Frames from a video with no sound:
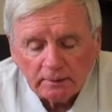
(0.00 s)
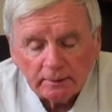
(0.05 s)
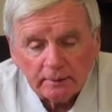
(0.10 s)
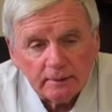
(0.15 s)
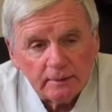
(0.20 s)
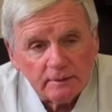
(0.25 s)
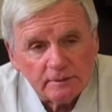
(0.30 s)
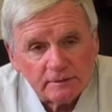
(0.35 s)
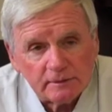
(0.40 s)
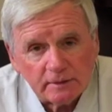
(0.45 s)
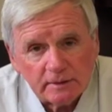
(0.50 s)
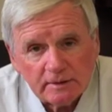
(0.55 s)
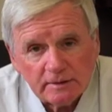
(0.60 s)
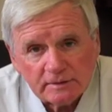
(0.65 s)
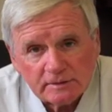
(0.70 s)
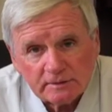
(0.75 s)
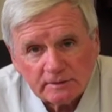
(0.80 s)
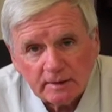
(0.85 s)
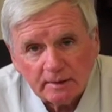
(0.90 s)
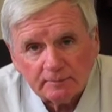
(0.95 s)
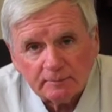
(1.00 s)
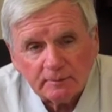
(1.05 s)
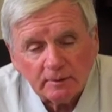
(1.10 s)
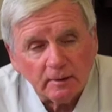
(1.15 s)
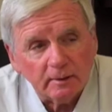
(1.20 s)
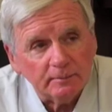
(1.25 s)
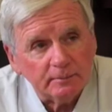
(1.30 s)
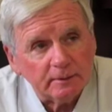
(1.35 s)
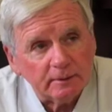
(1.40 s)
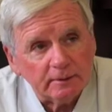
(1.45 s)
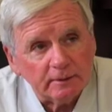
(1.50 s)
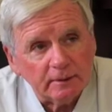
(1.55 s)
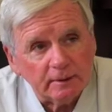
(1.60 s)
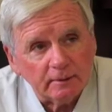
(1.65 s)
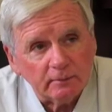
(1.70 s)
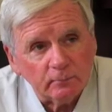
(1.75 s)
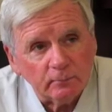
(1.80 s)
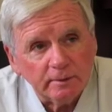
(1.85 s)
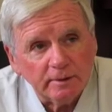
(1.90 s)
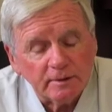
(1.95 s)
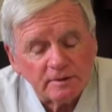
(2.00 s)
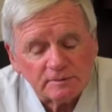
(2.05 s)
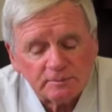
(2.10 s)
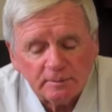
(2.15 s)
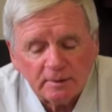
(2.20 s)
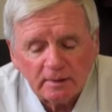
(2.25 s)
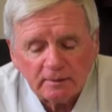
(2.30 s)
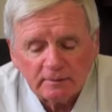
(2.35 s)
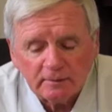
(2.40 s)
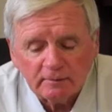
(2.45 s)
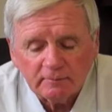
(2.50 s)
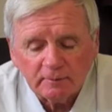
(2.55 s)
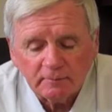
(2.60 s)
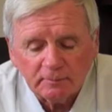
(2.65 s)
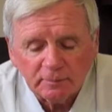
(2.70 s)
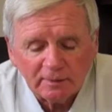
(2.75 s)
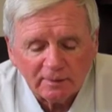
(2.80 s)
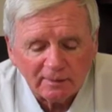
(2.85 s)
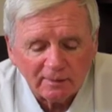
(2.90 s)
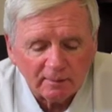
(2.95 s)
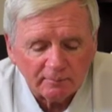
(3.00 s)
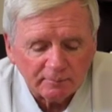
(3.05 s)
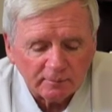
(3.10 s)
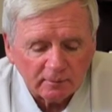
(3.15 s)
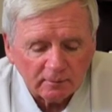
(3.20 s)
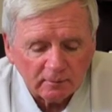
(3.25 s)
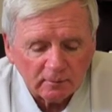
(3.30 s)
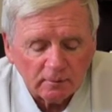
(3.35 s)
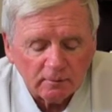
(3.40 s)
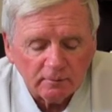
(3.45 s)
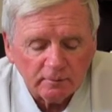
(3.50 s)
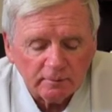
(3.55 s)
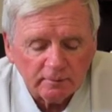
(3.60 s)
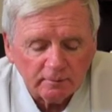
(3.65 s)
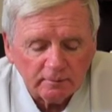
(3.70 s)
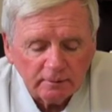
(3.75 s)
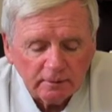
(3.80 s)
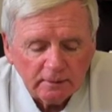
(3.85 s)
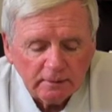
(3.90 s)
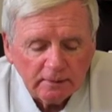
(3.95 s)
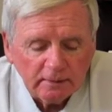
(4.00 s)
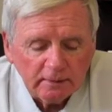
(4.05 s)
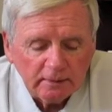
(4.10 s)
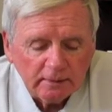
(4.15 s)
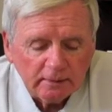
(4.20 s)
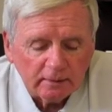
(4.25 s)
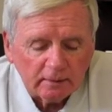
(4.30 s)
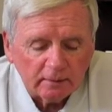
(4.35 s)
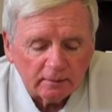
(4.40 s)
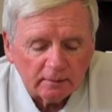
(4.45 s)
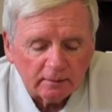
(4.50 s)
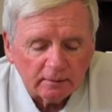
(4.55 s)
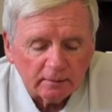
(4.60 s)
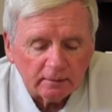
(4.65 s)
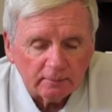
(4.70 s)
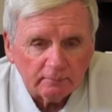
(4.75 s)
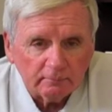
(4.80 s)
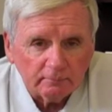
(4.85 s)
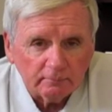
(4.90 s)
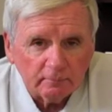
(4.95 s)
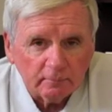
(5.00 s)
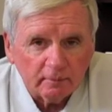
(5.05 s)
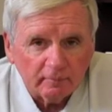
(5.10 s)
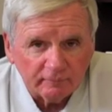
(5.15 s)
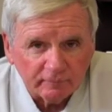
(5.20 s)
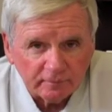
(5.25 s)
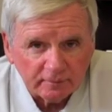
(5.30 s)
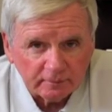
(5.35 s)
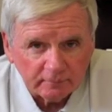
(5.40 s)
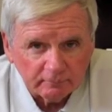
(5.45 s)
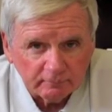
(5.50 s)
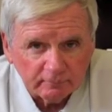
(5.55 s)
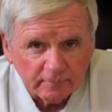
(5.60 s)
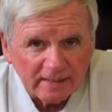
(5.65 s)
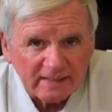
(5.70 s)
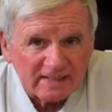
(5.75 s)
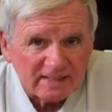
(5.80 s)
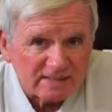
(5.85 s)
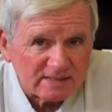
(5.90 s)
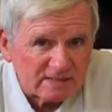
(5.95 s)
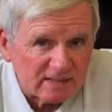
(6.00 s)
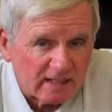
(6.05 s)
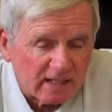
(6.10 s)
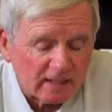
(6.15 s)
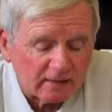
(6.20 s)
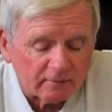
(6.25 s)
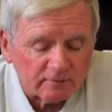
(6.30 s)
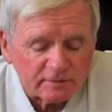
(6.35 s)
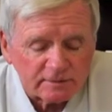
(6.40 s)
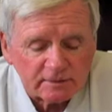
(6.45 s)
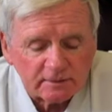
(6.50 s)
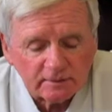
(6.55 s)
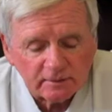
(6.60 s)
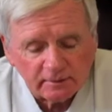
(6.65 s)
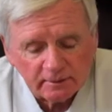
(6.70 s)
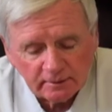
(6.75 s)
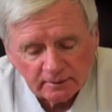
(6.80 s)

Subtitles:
He's stepped up, and we expect him to pick up the load of making tackles that